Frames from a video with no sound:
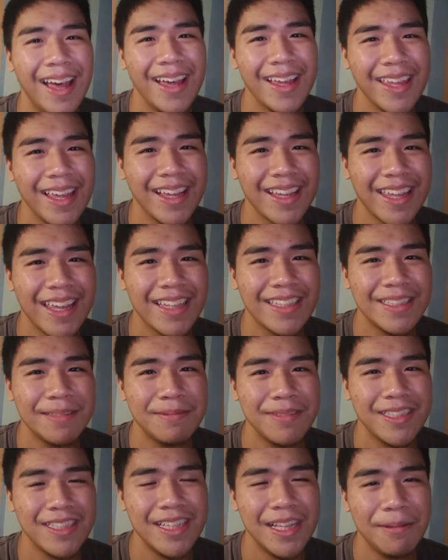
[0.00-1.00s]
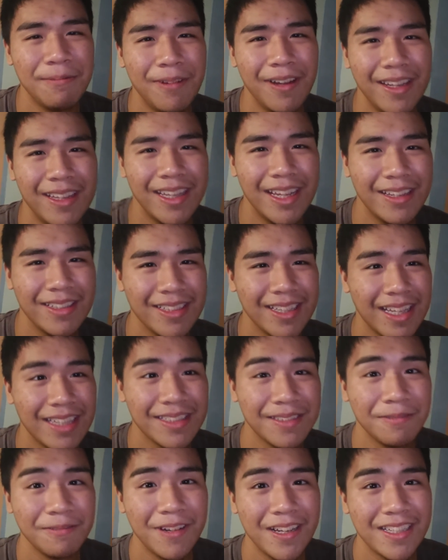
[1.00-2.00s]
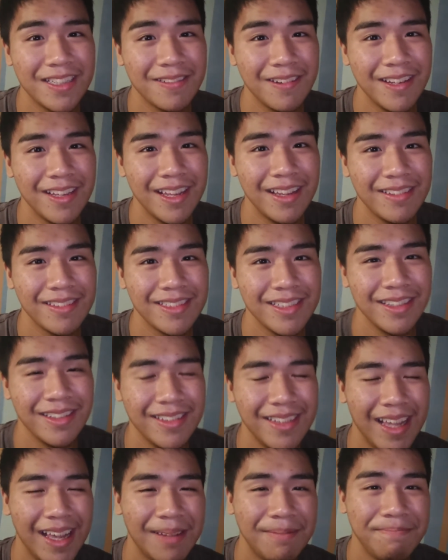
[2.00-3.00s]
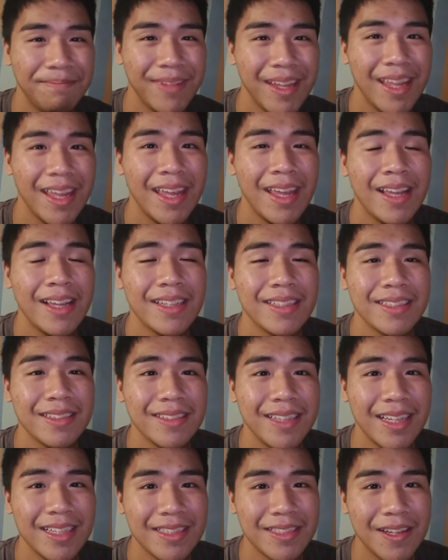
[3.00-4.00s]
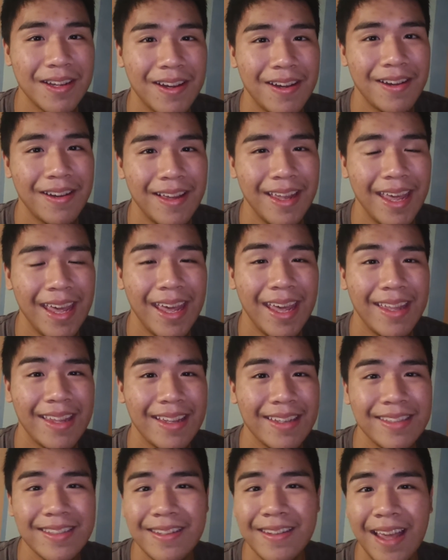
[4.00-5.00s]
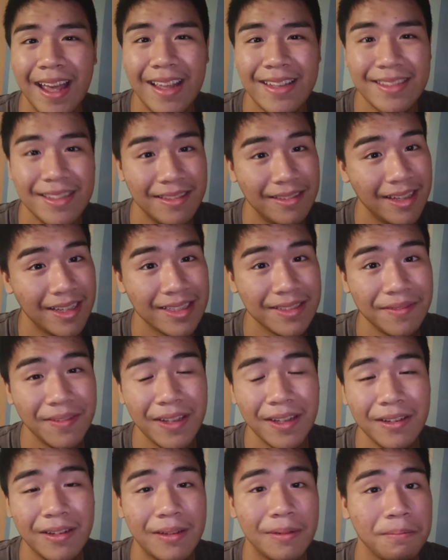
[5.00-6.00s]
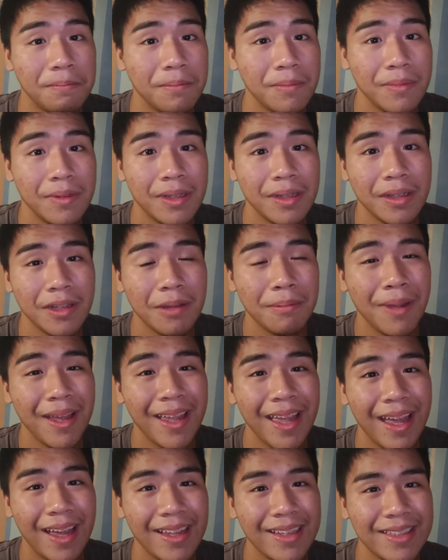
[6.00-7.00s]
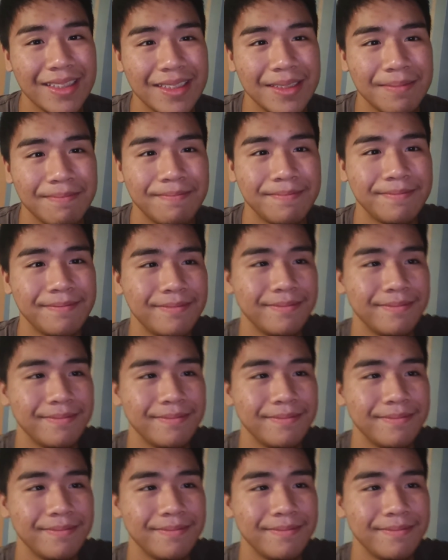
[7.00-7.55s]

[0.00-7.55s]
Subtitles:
I gotta get some sleep right now, get some rest right now. So yeah, so that's all, and I'll see you guys in the next video. Goodbye guys.